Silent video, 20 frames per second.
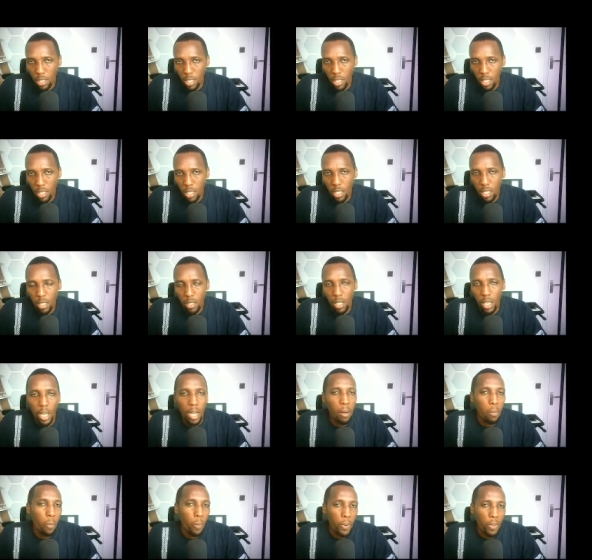city
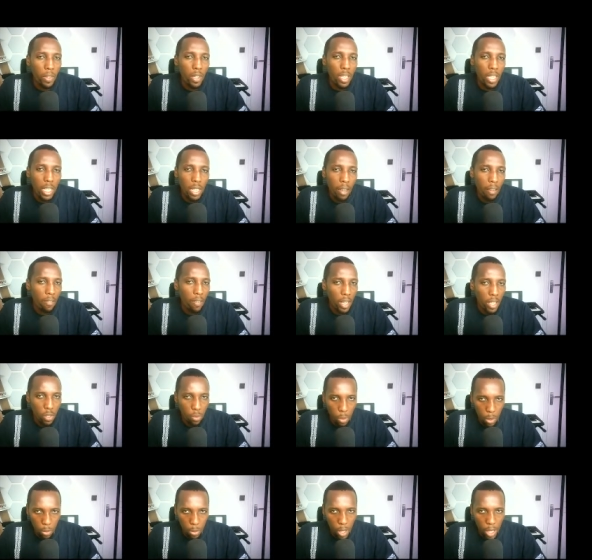within a
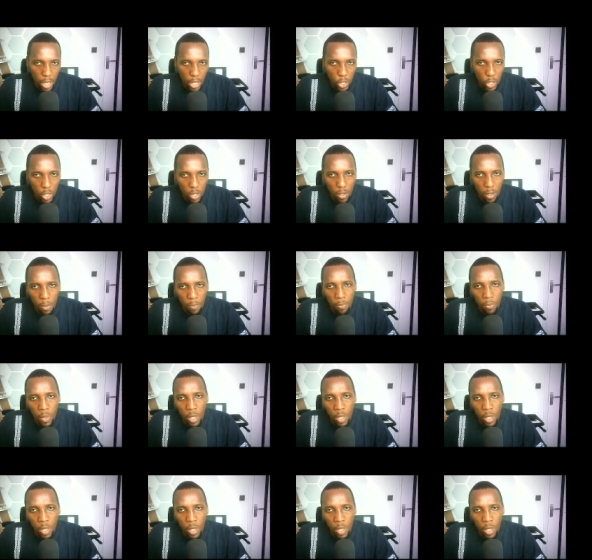diverse population.